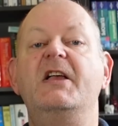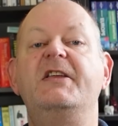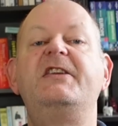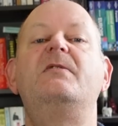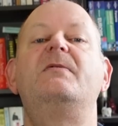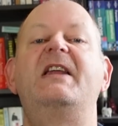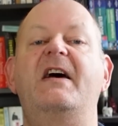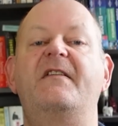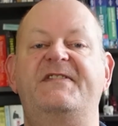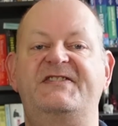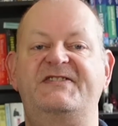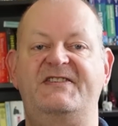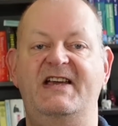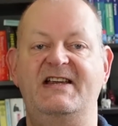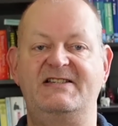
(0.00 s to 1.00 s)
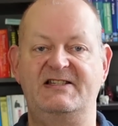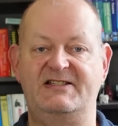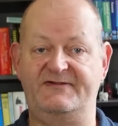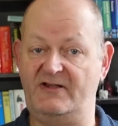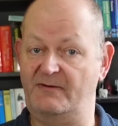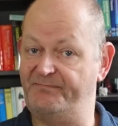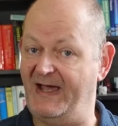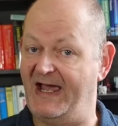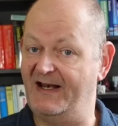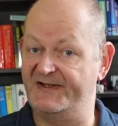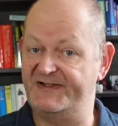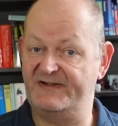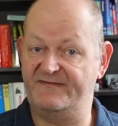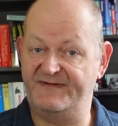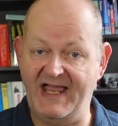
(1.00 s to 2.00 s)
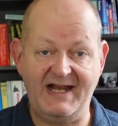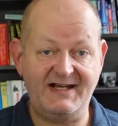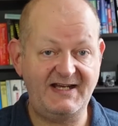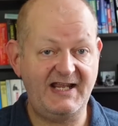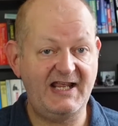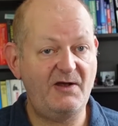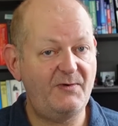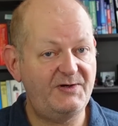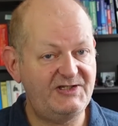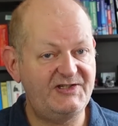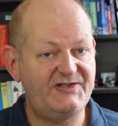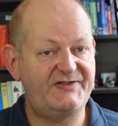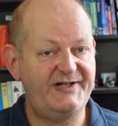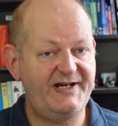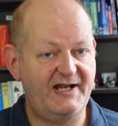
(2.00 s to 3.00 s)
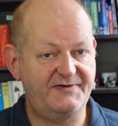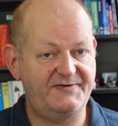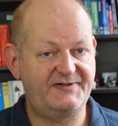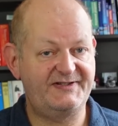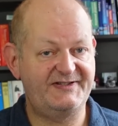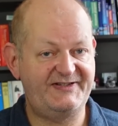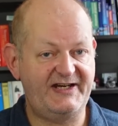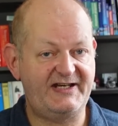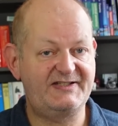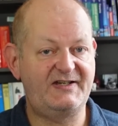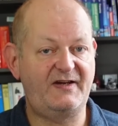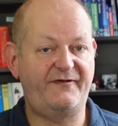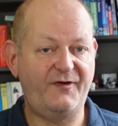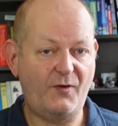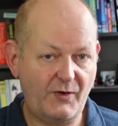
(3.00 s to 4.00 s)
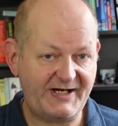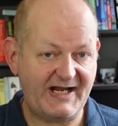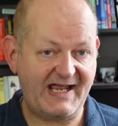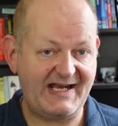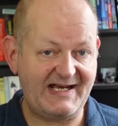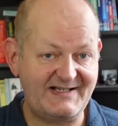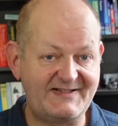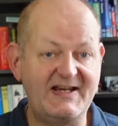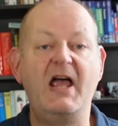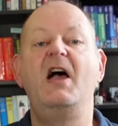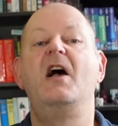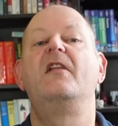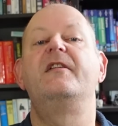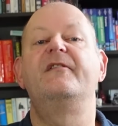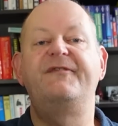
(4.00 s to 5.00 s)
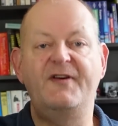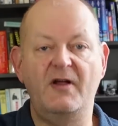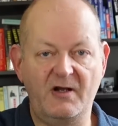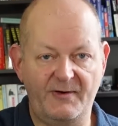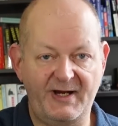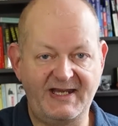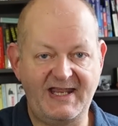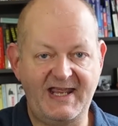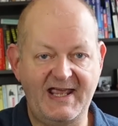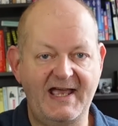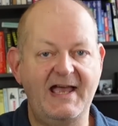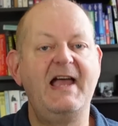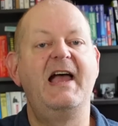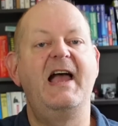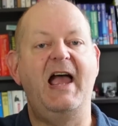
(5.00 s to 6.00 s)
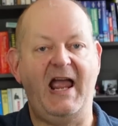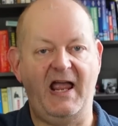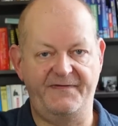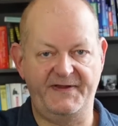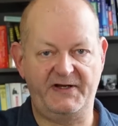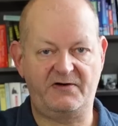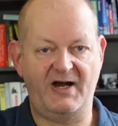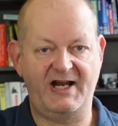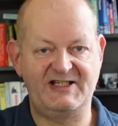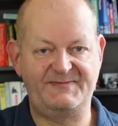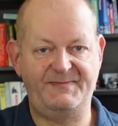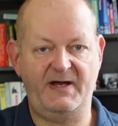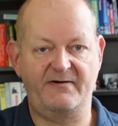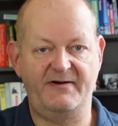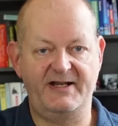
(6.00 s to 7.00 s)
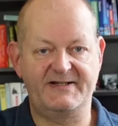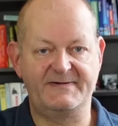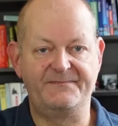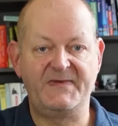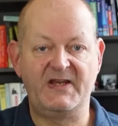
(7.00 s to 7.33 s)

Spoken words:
you would have the status for the balance of that year, which is 364 days, the following year, and the grace period.